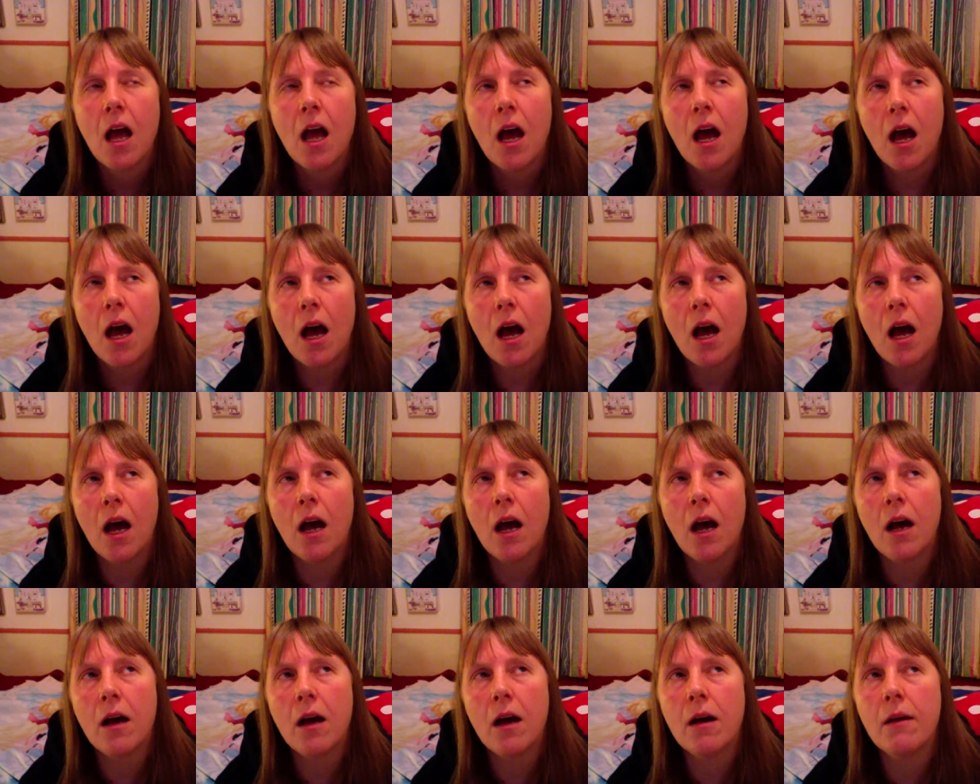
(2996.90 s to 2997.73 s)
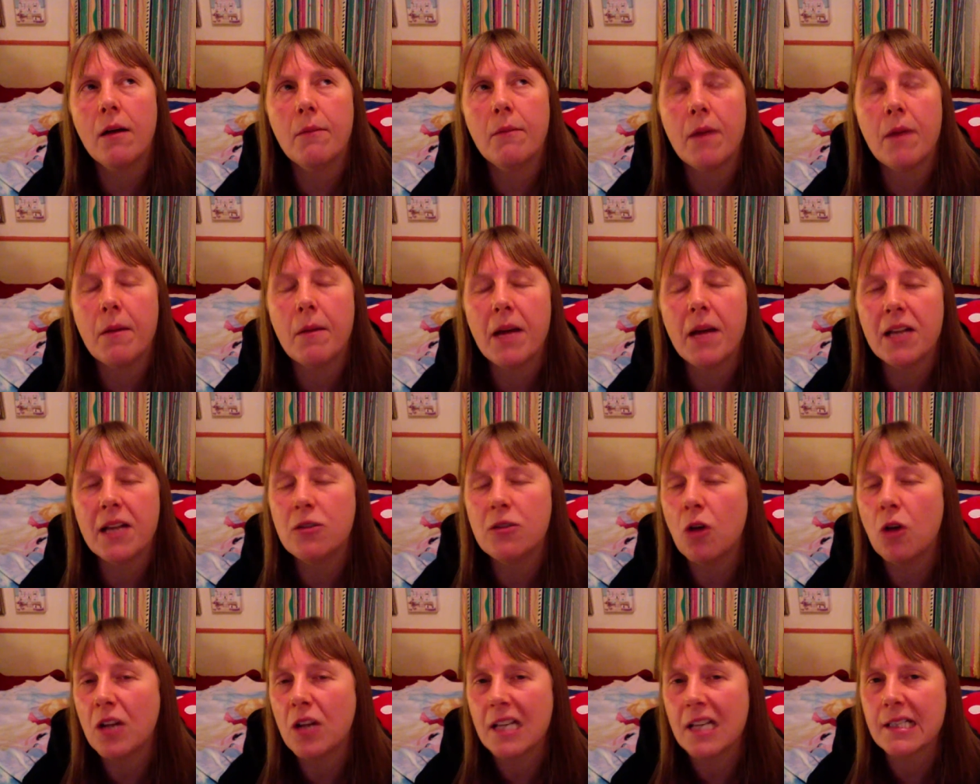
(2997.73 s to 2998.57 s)

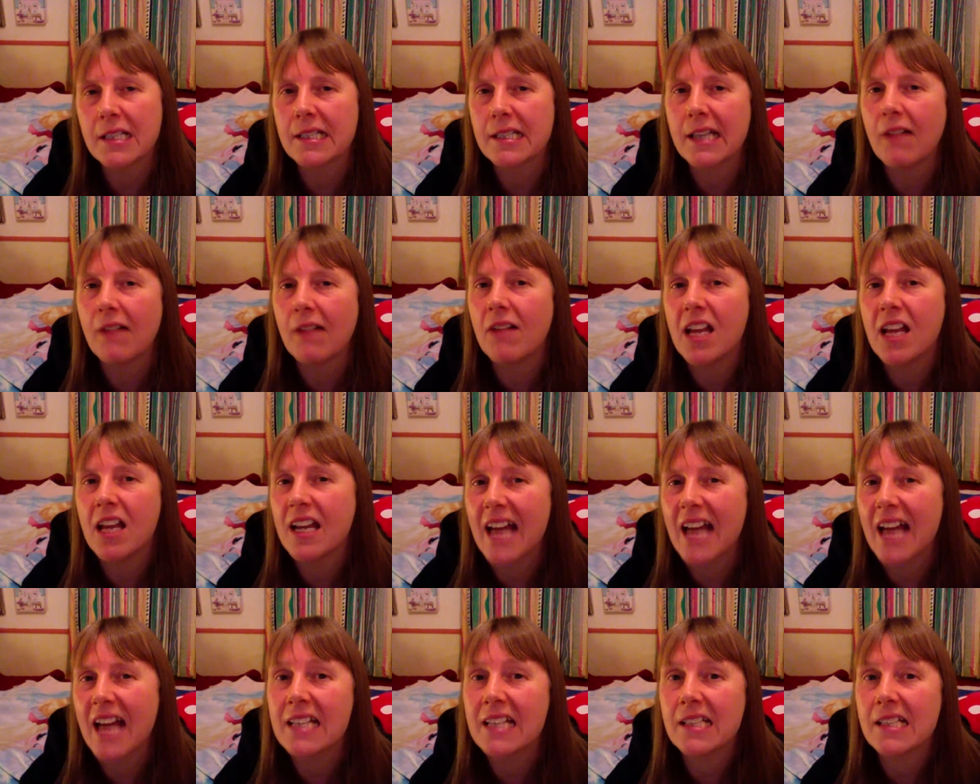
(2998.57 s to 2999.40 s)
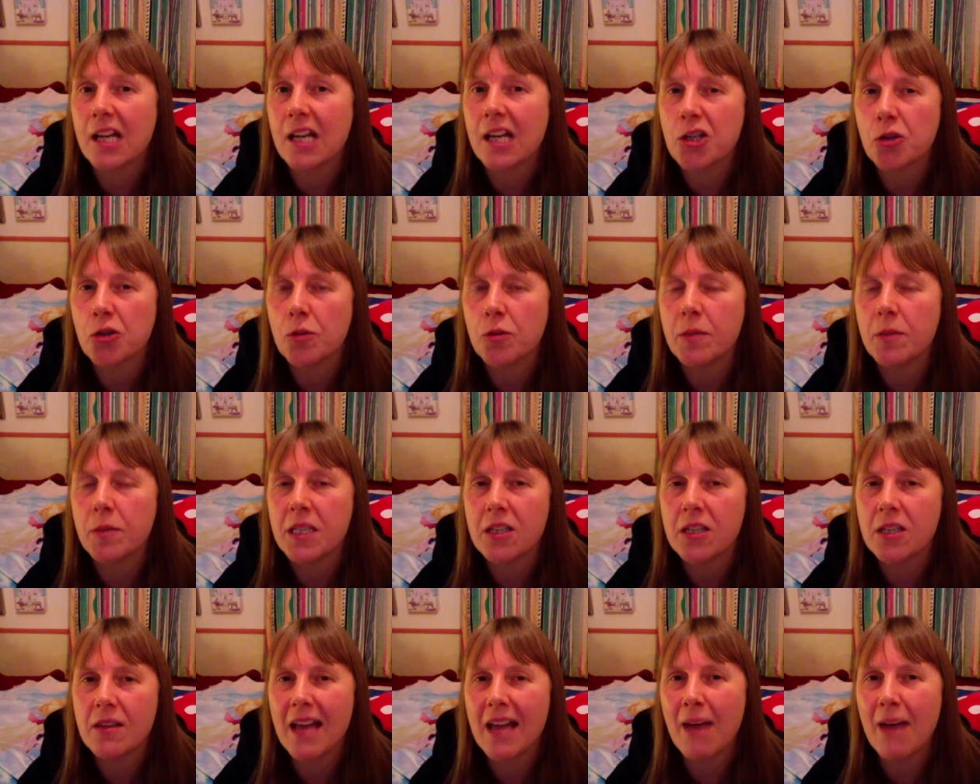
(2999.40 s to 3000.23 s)
Not necessarily an asexual will be
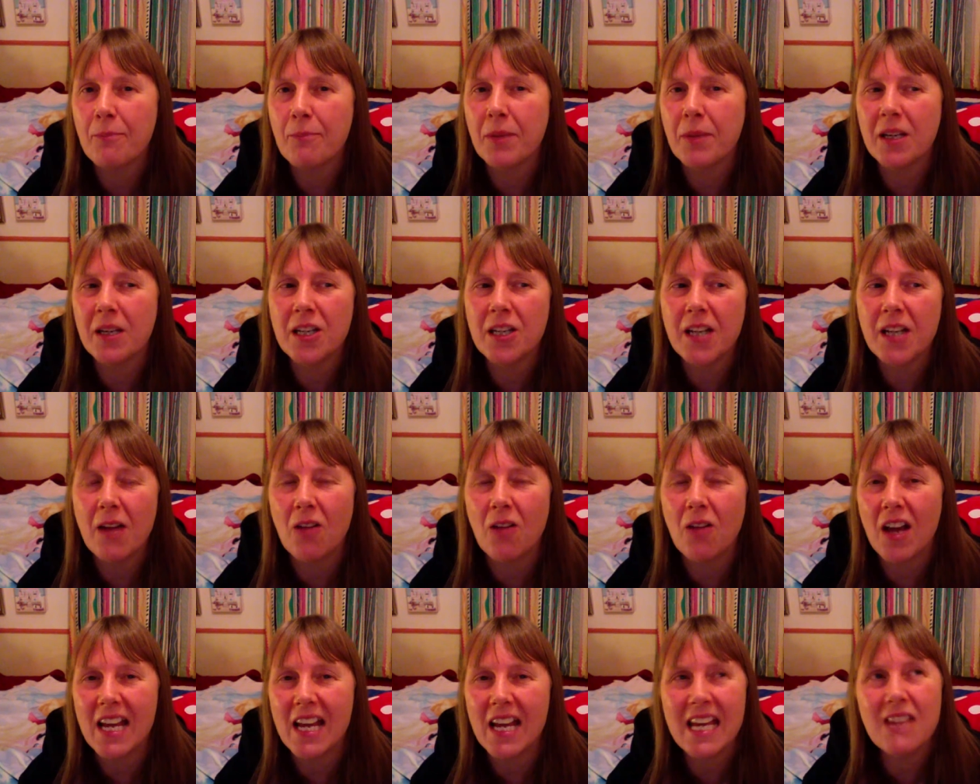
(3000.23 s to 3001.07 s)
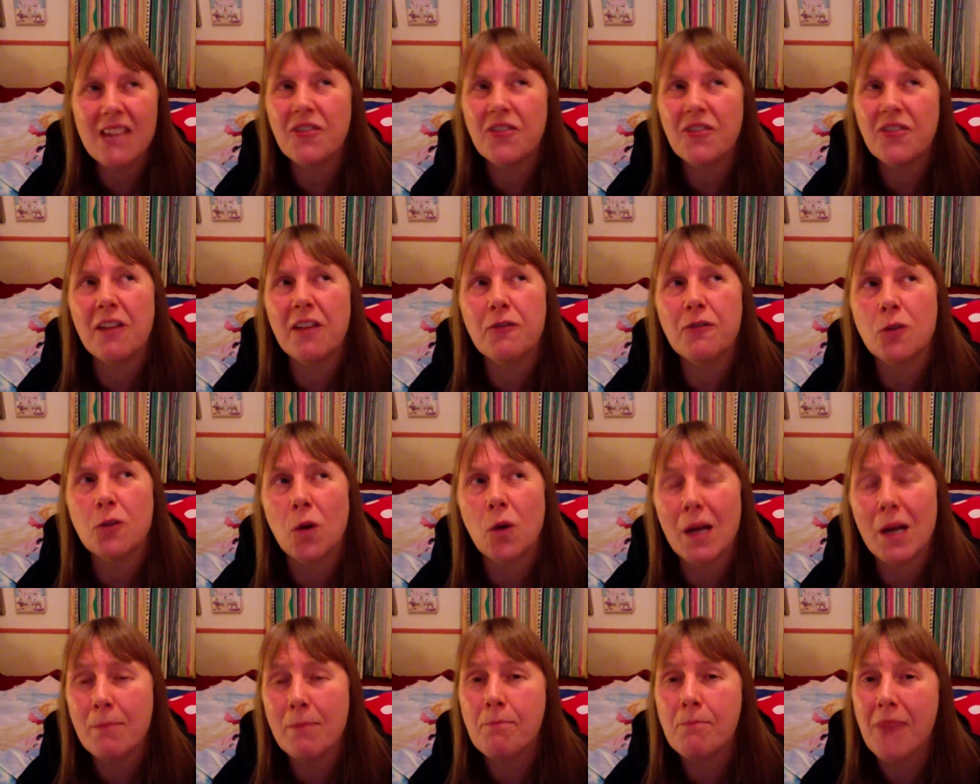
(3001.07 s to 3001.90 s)
doing that, but, you know, like, even if
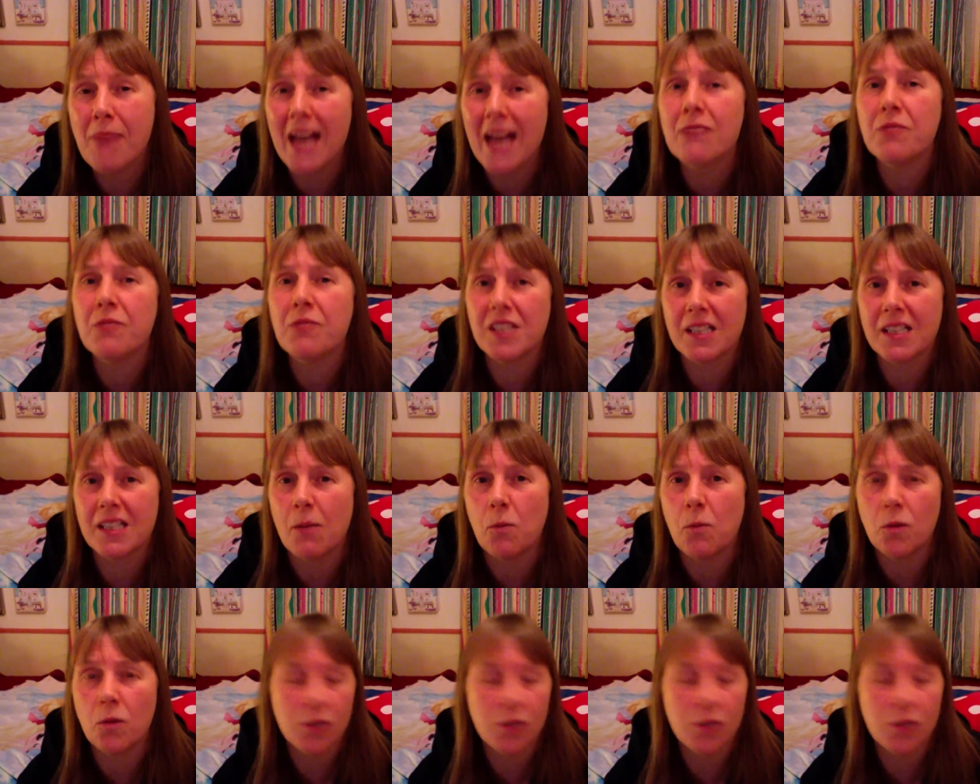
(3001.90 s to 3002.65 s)
you're in bed with someone,